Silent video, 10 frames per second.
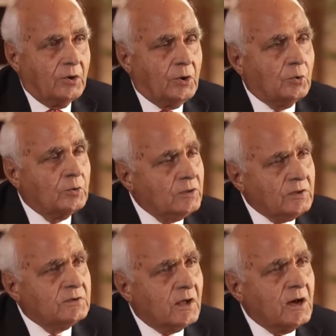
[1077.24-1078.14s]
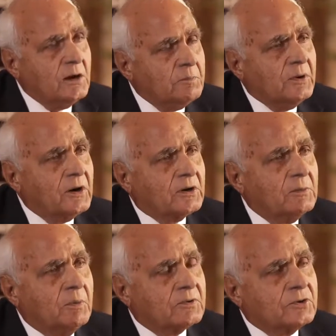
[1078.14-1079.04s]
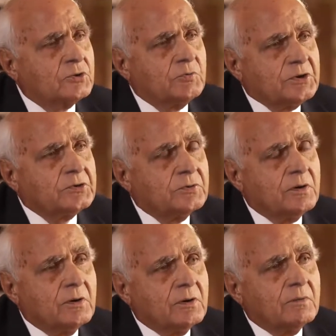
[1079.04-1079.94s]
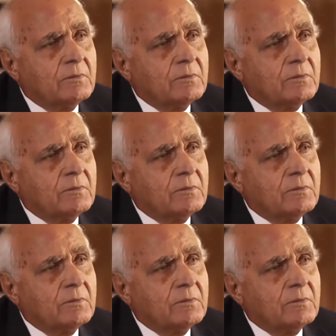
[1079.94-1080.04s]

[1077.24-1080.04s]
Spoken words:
Due to this unpredictable situation